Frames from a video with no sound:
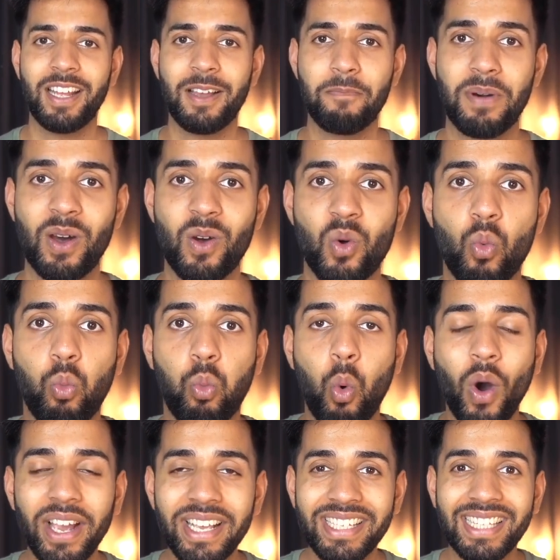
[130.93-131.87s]
But
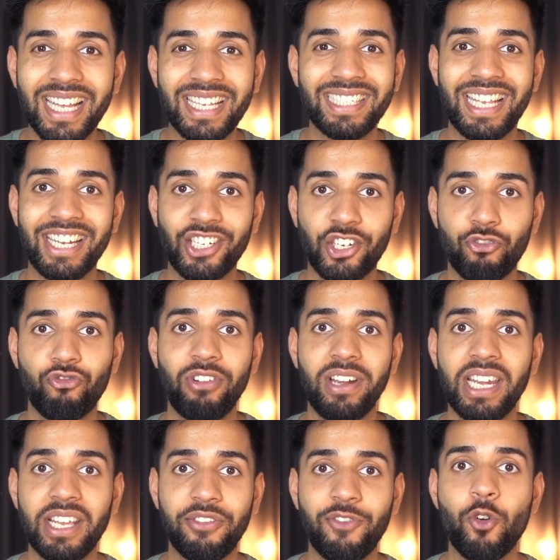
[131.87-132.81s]
what is that section
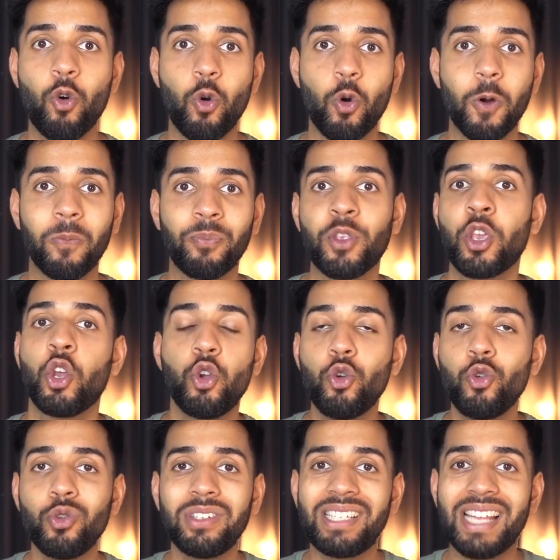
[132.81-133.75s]
really for?
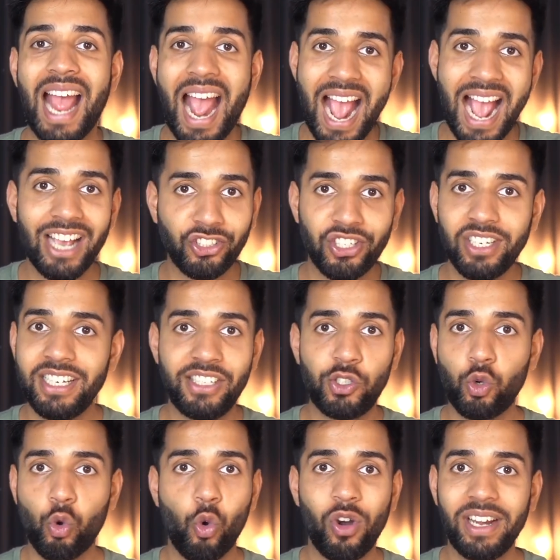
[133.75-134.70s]
Who's actually
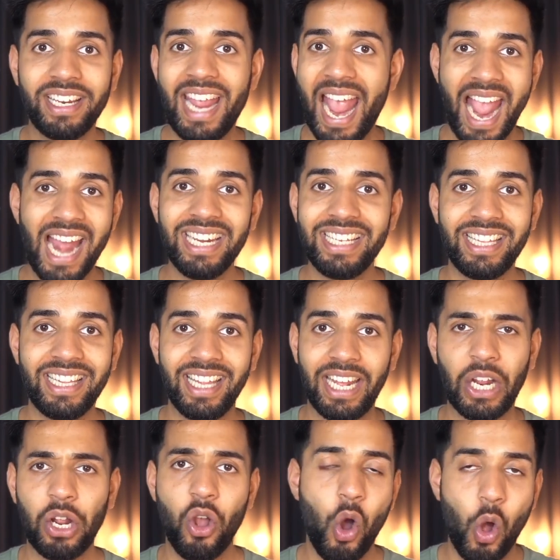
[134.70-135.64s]
storing
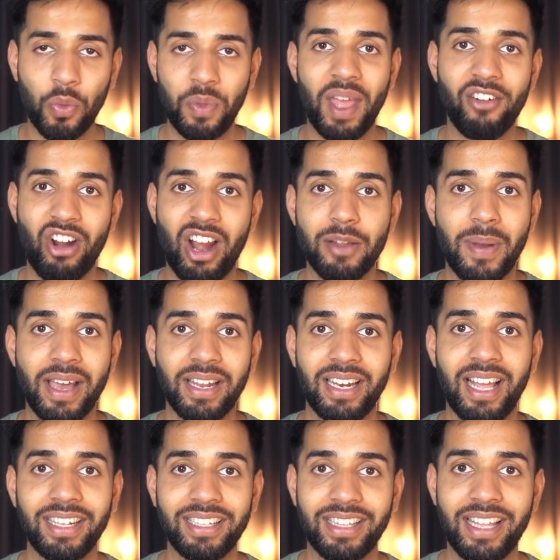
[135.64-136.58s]
anything on their iPad like